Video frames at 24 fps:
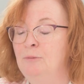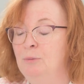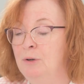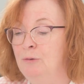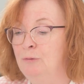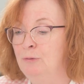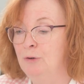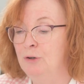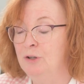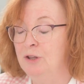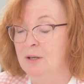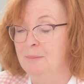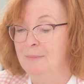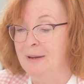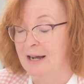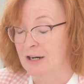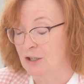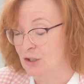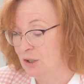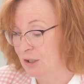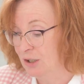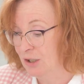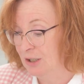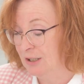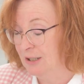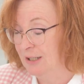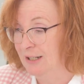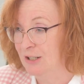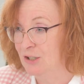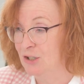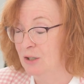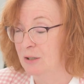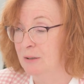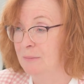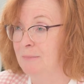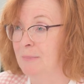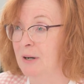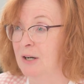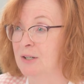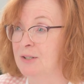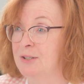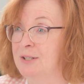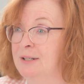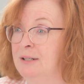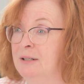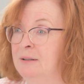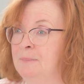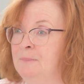referred them actually to an agent in
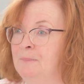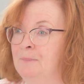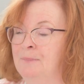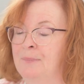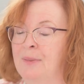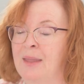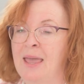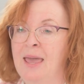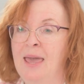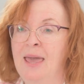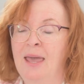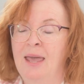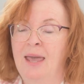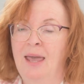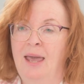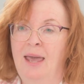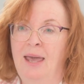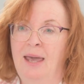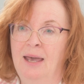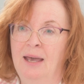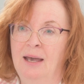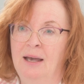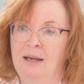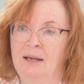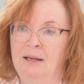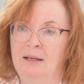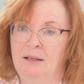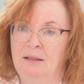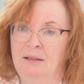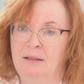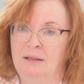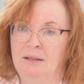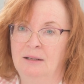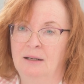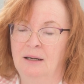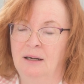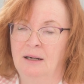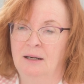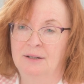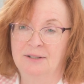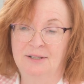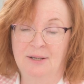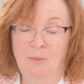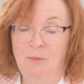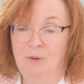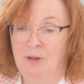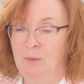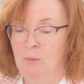Moncton and
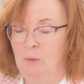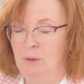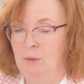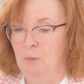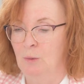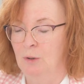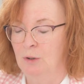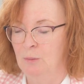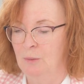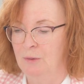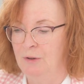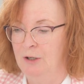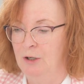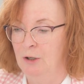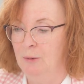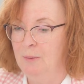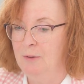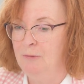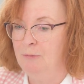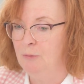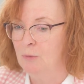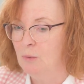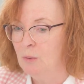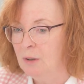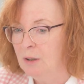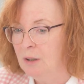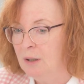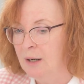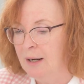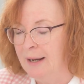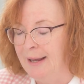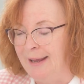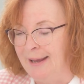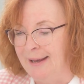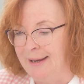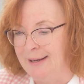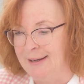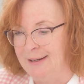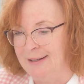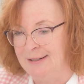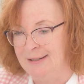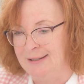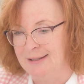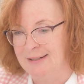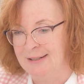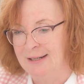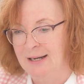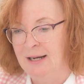someone that we'd worked with here before.
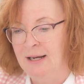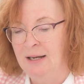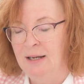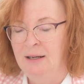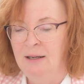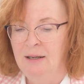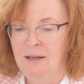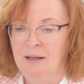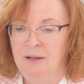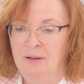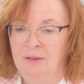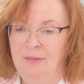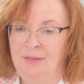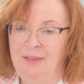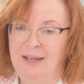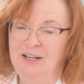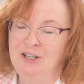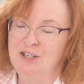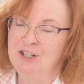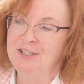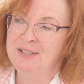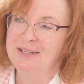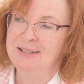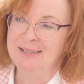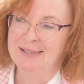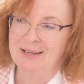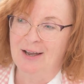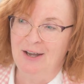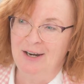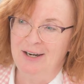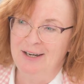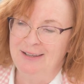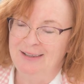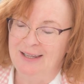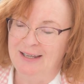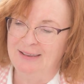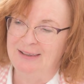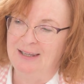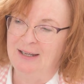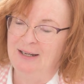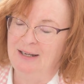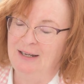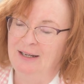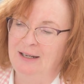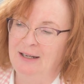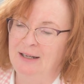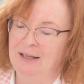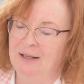And they just decided that
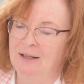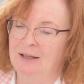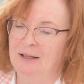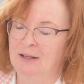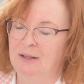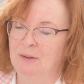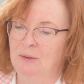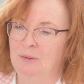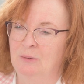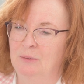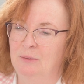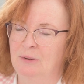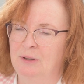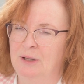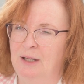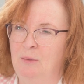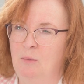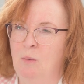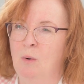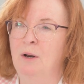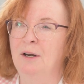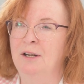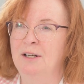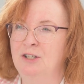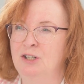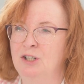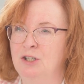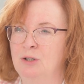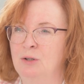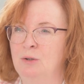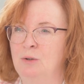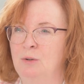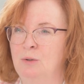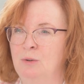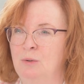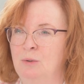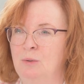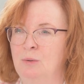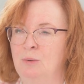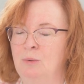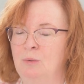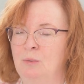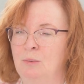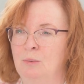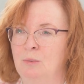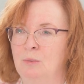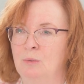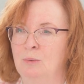they wanted
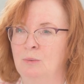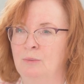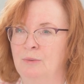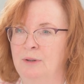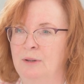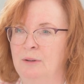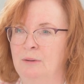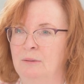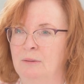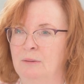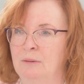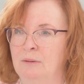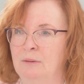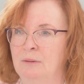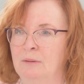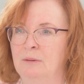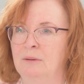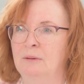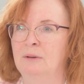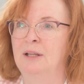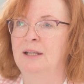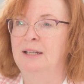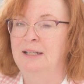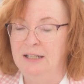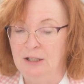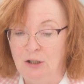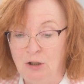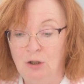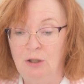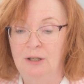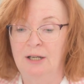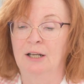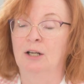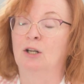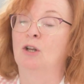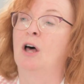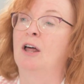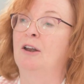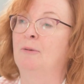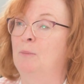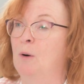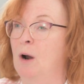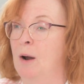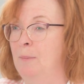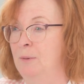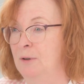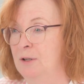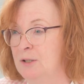to, they did look at a lot of
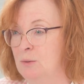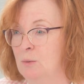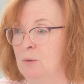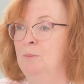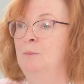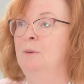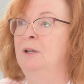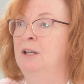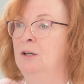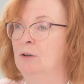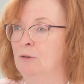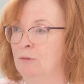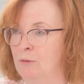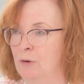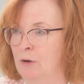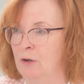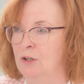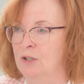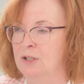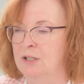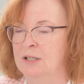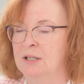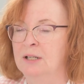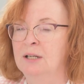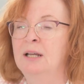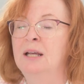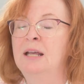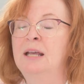properties with me here in Fredericton,